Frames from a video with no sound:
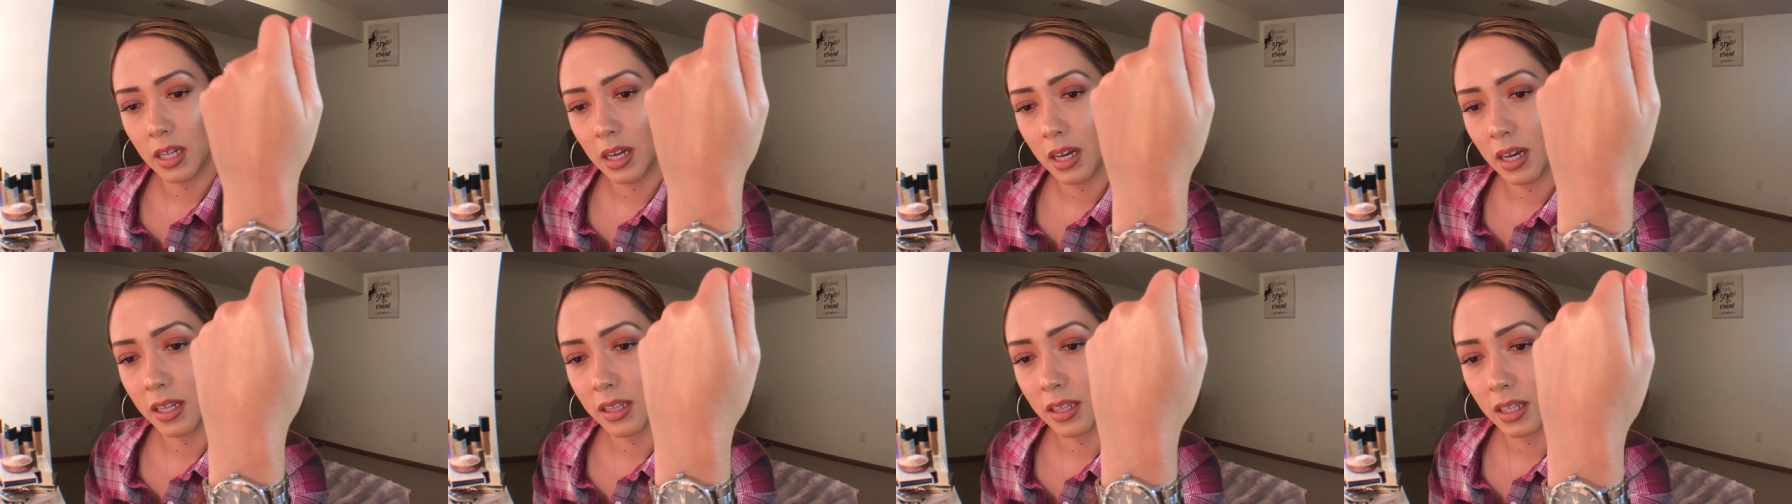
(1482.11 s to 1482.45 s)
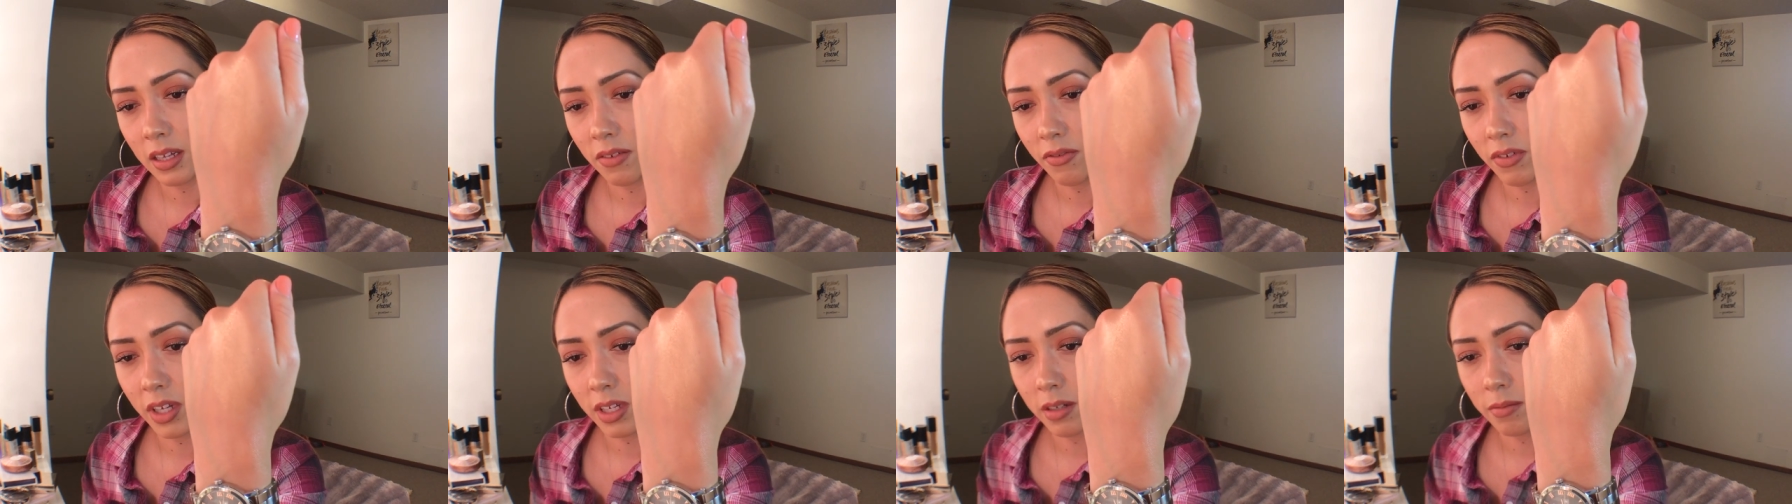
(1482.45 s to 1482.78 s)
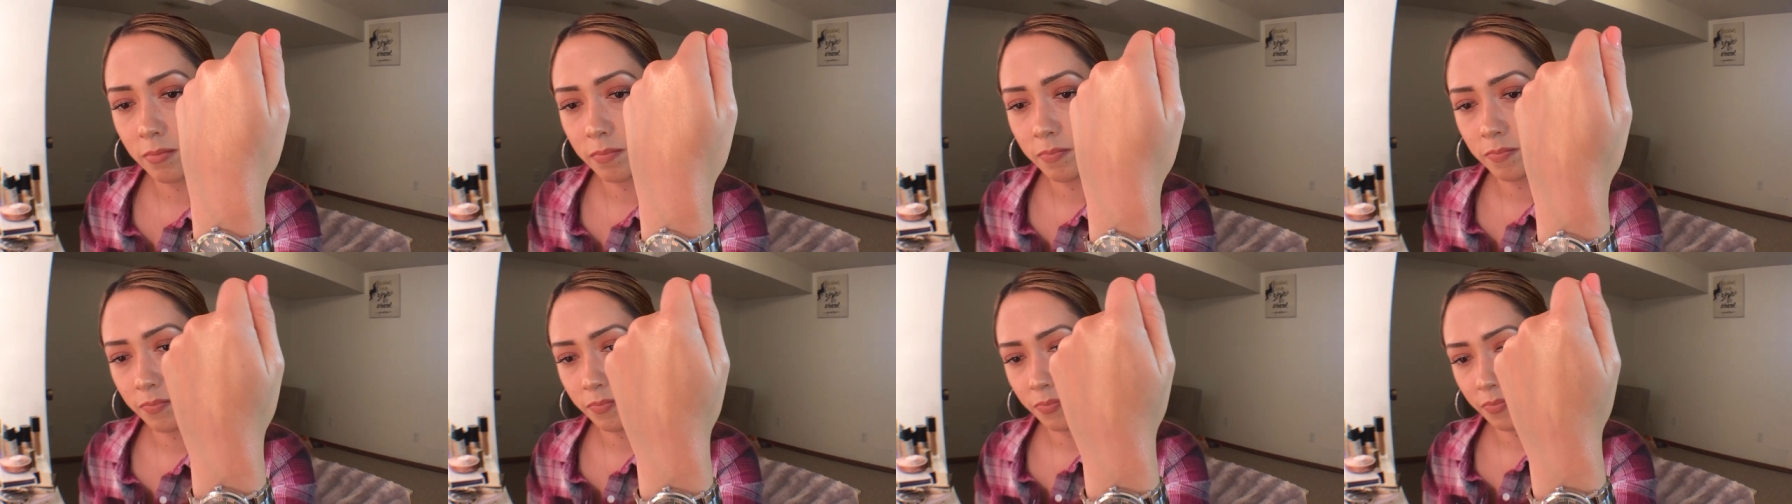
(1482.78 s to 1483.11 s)
I love it.
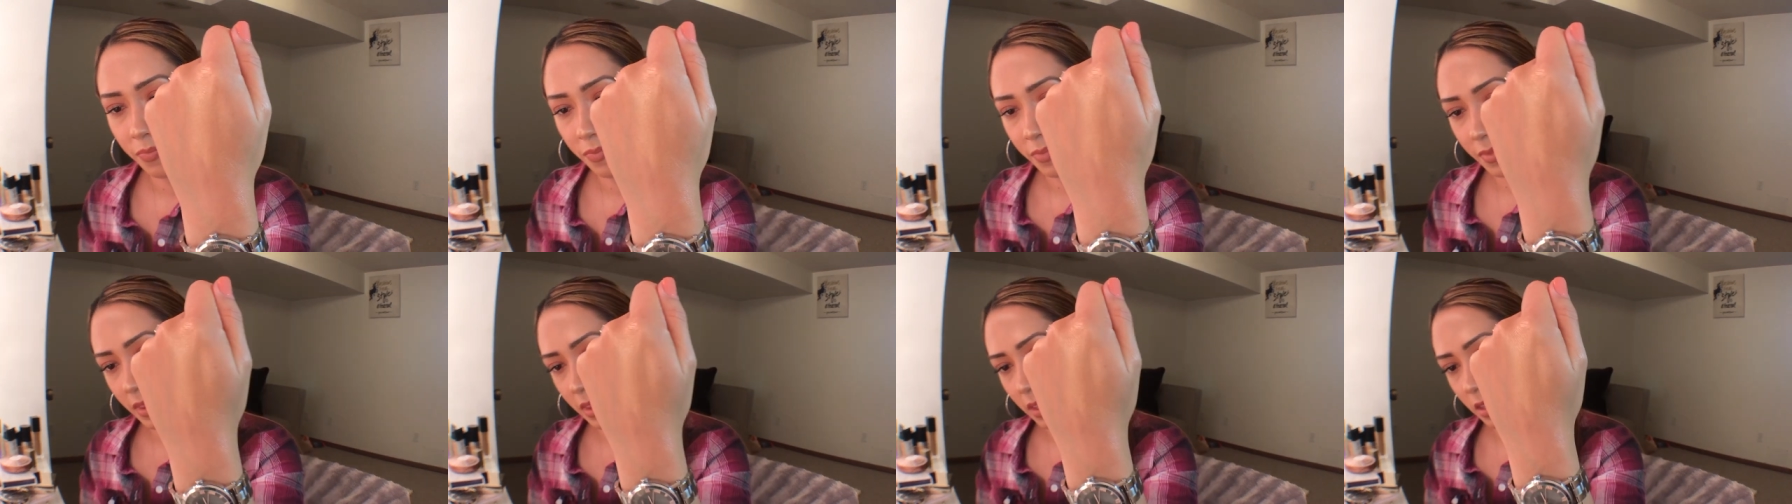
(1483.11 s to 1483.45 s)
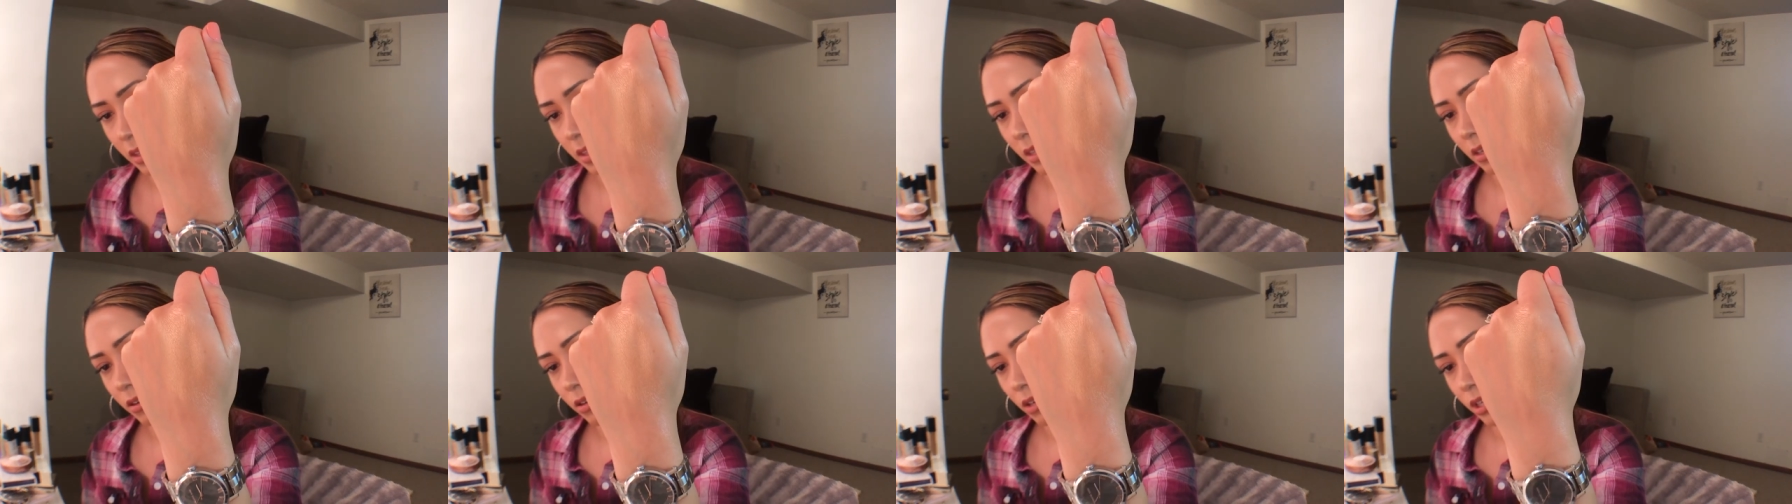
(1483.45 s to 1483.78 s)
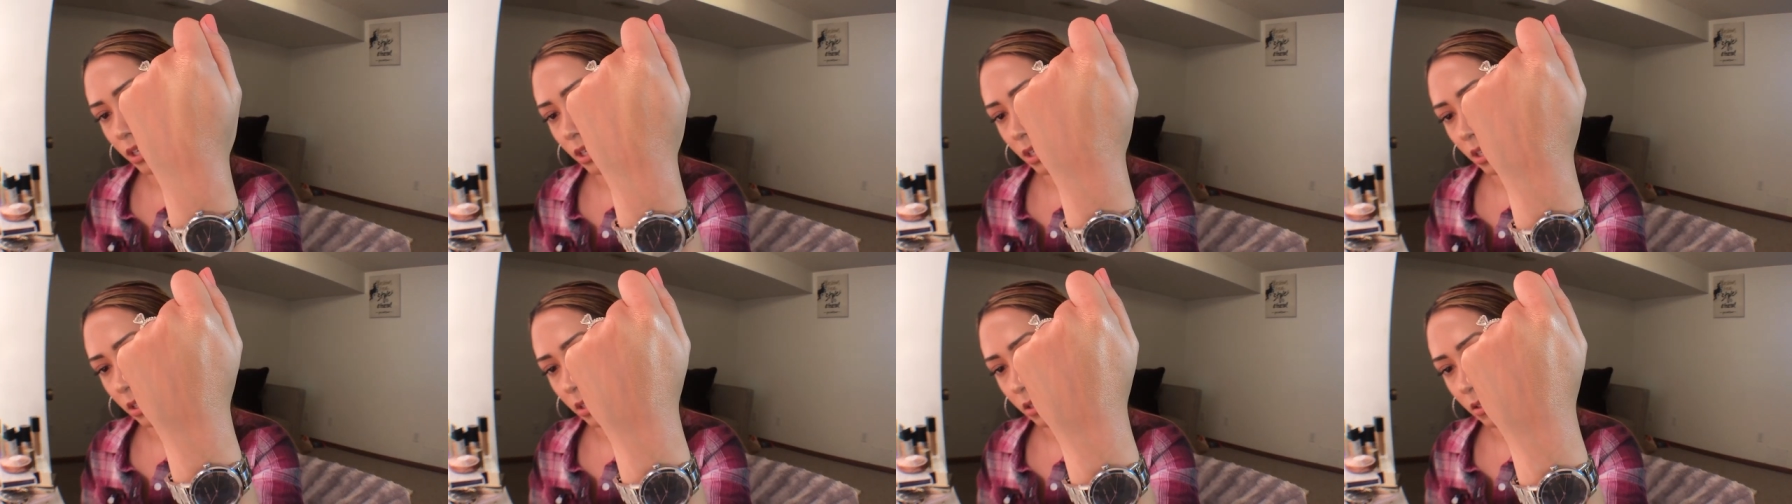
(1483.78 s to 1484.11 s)
There
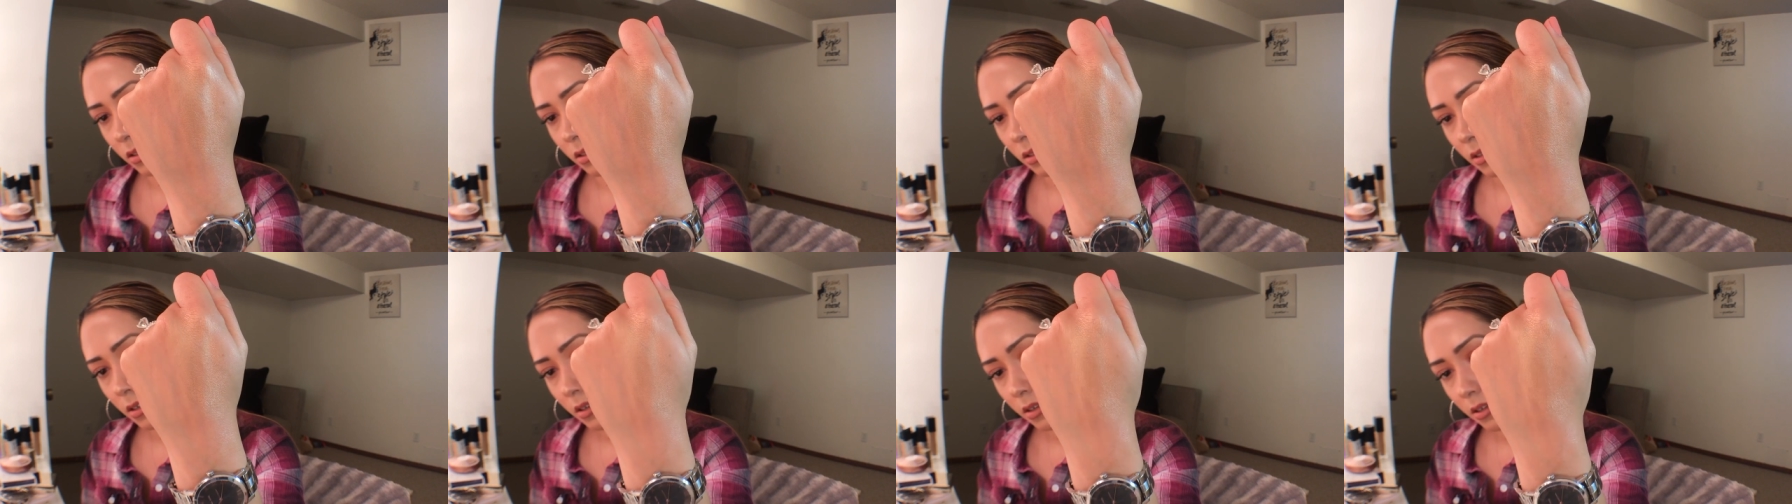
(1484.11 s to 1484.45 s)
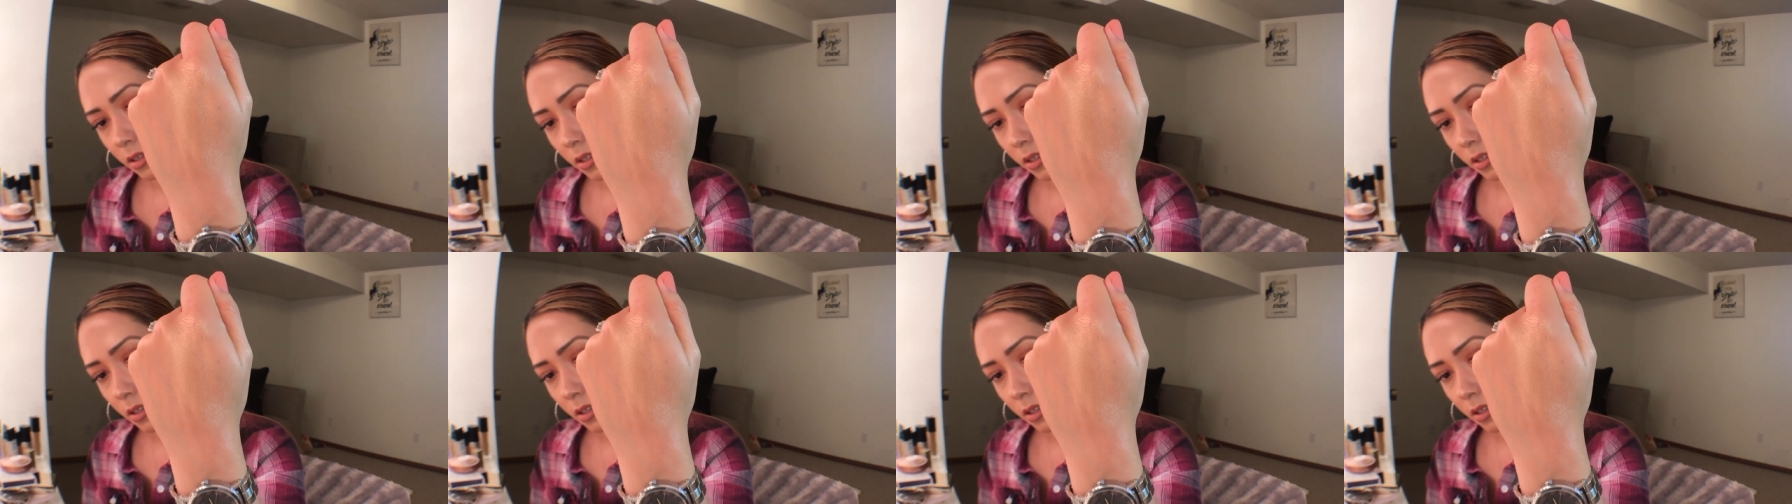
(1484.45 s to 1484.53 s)
she is.